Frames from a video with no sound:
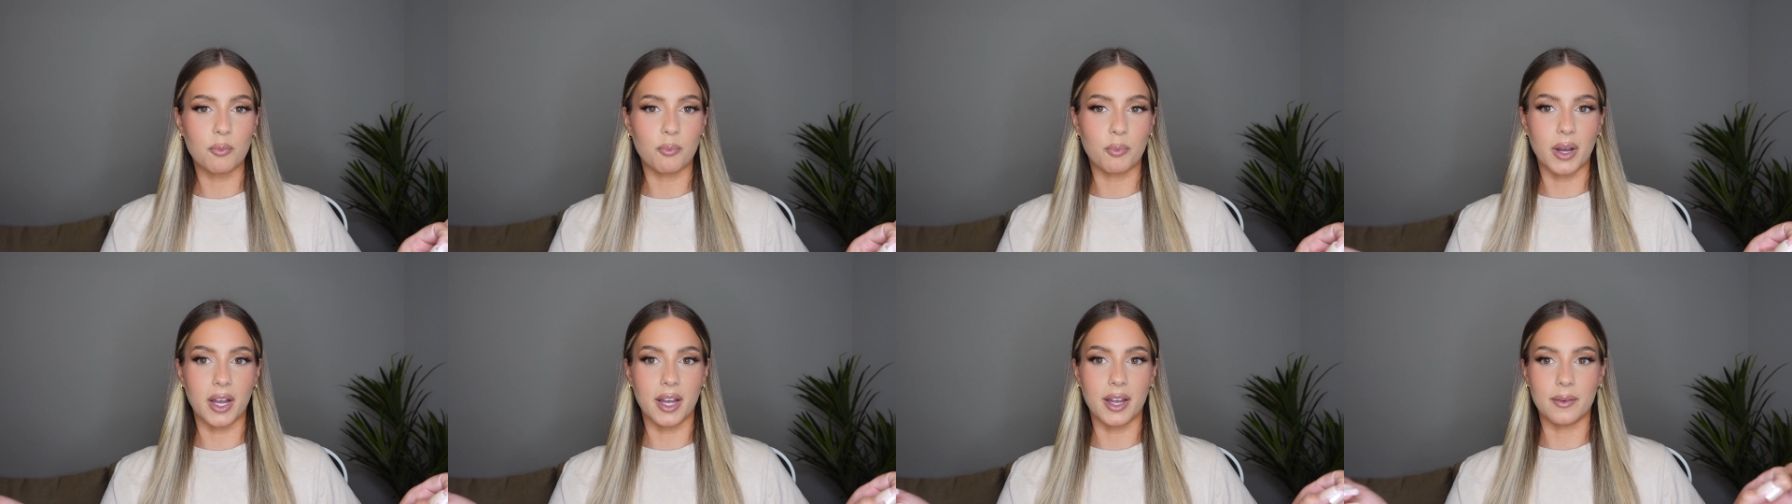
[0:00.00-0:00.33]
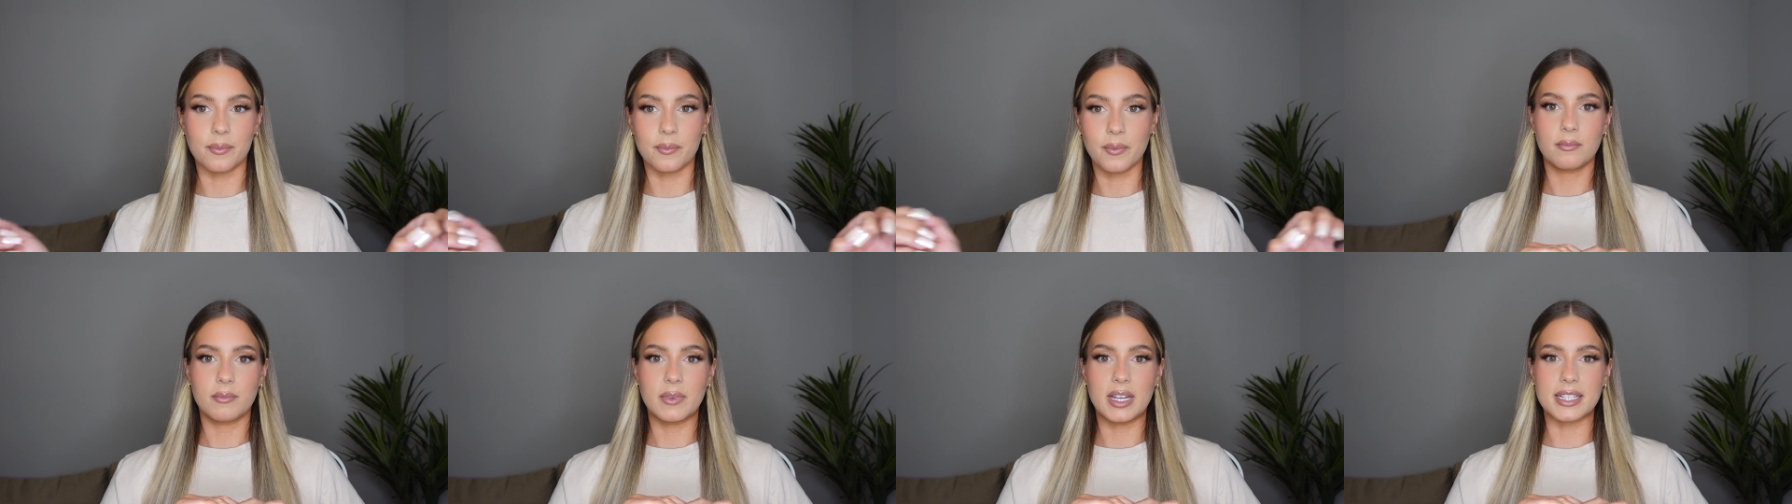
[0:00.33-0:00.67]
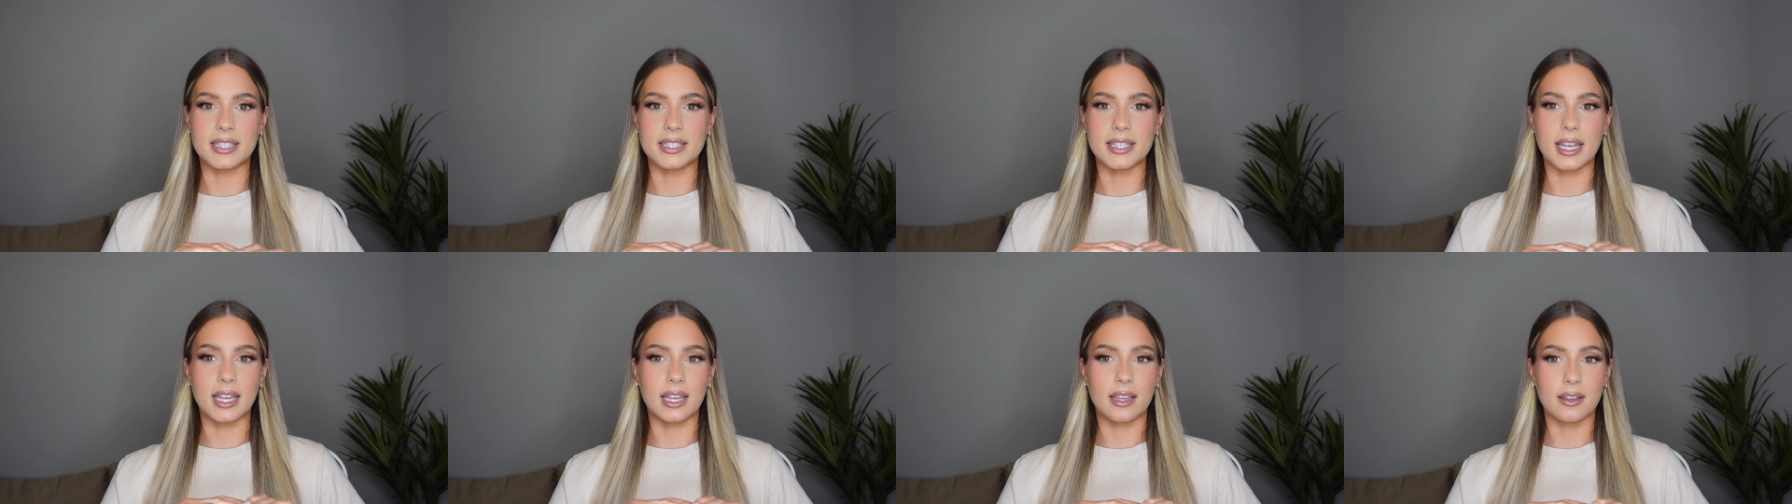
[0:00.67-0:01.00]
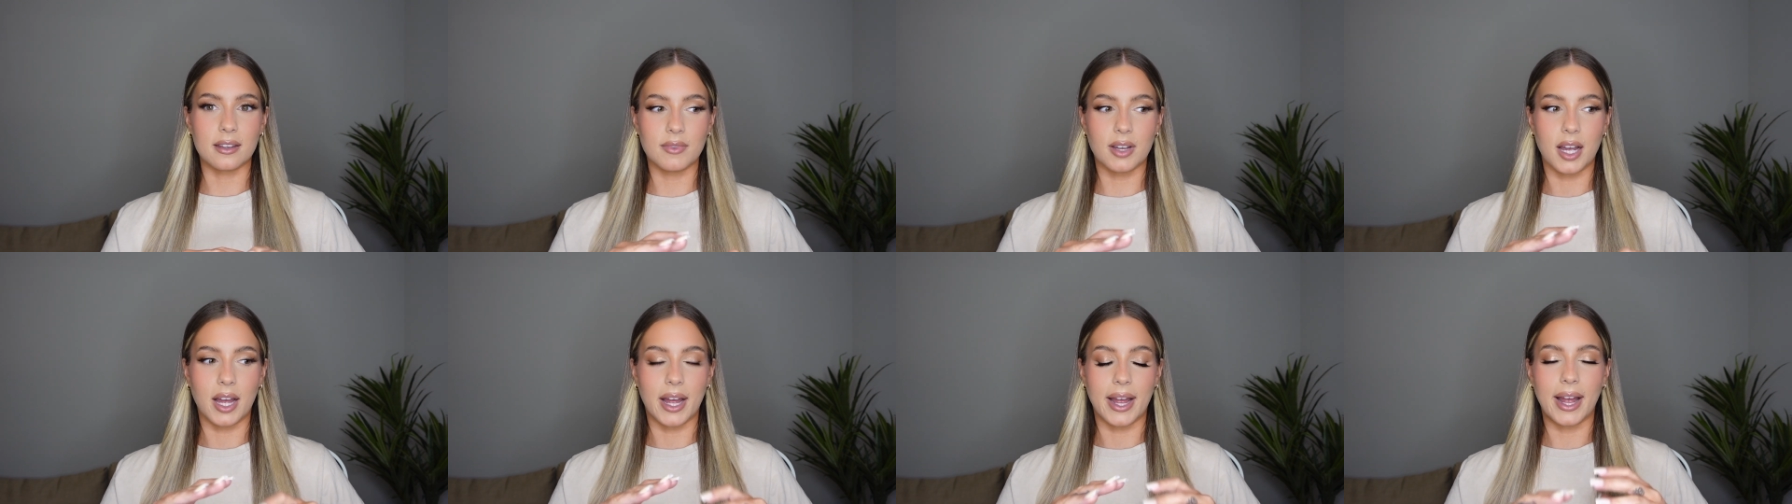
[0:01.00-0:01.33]
but it's like
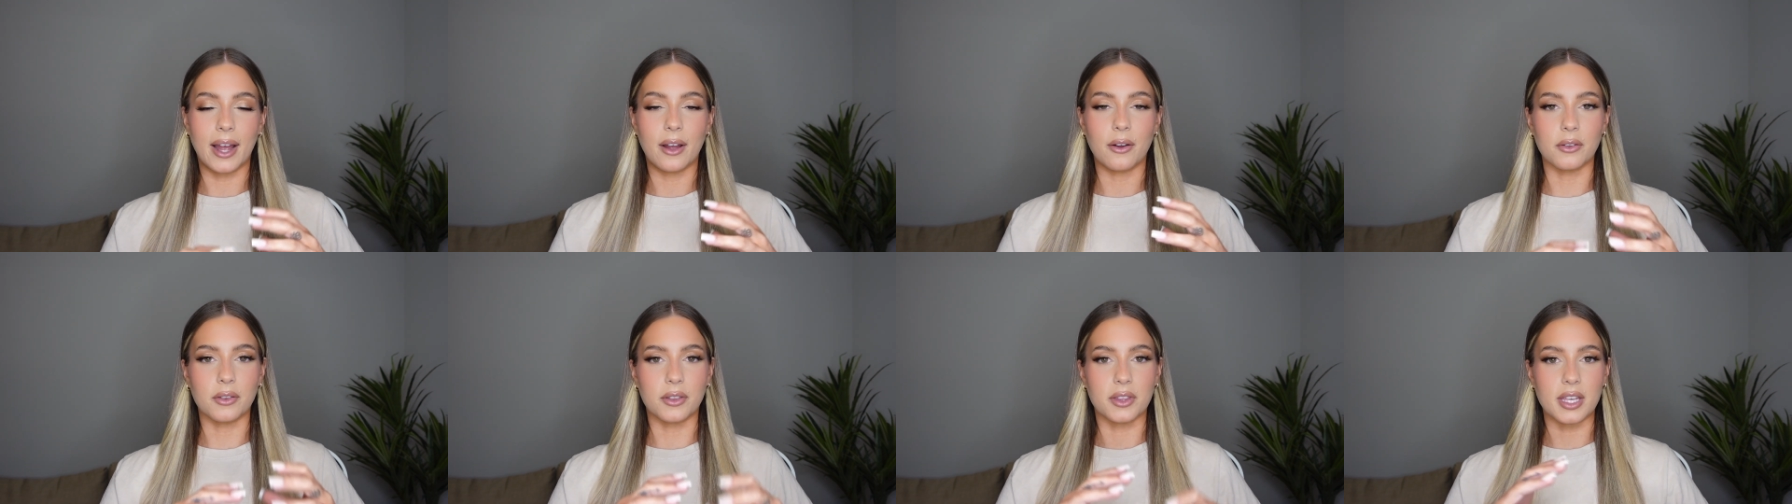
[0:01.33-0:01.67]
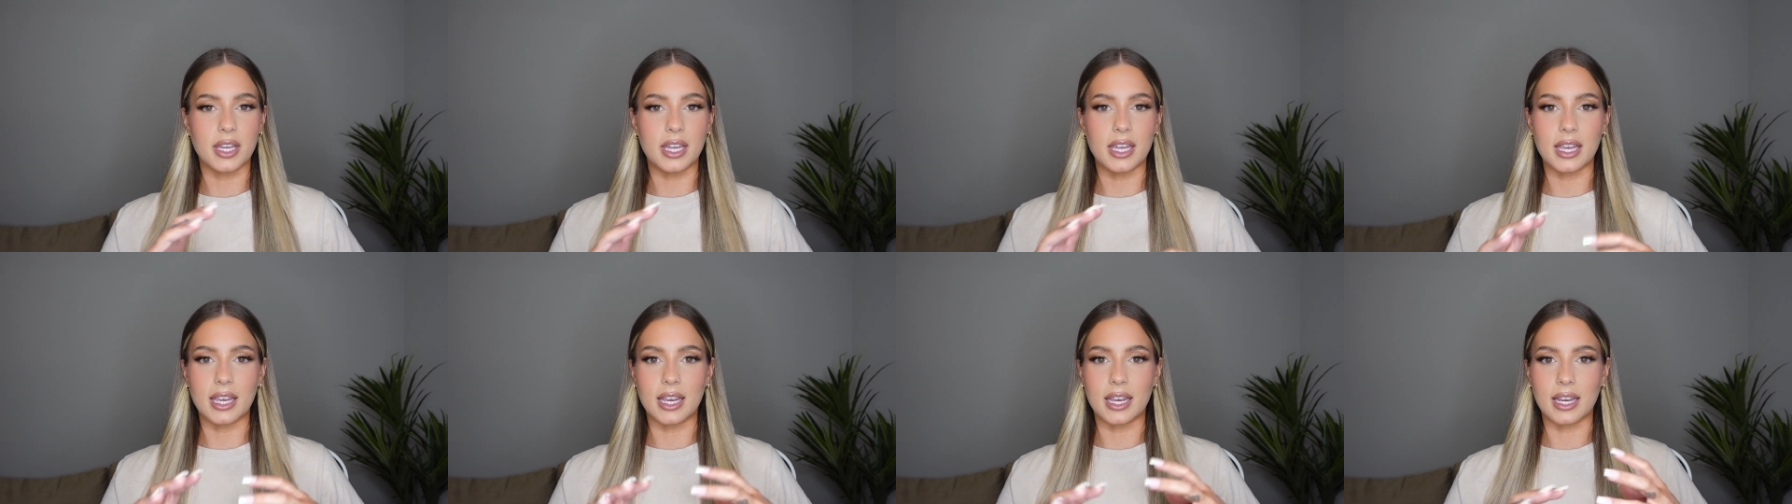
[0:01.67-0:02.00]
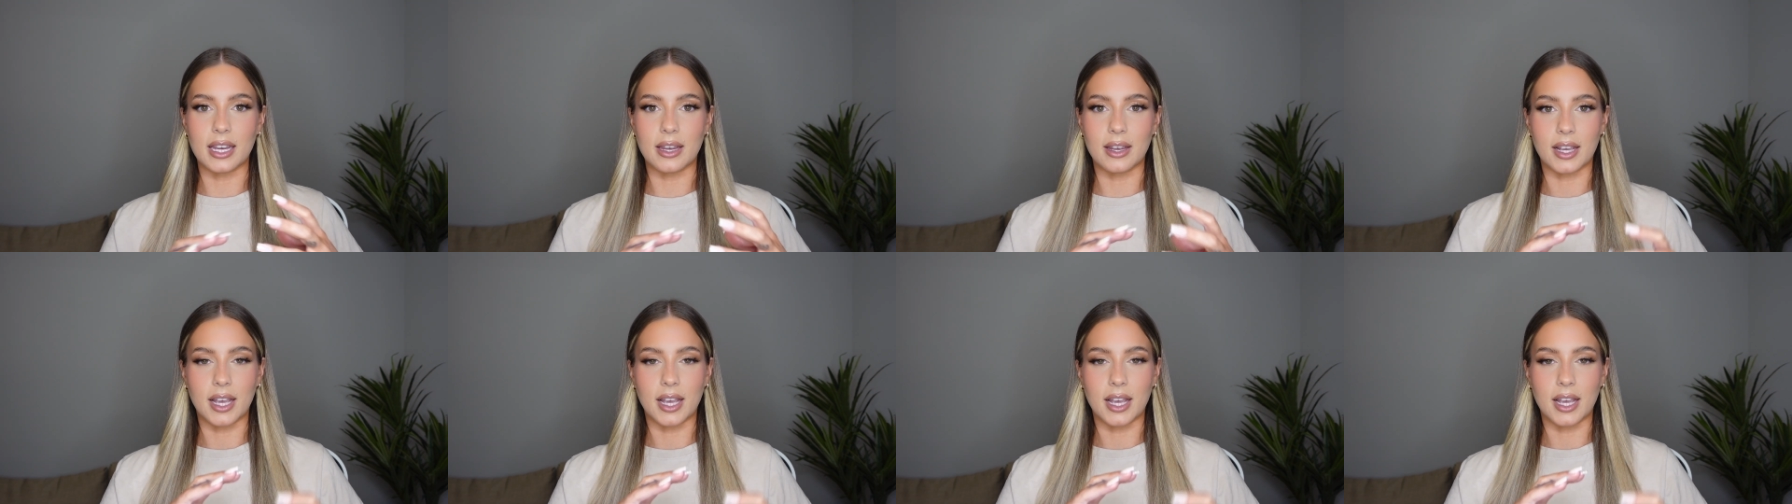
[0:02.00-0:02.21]
a healthy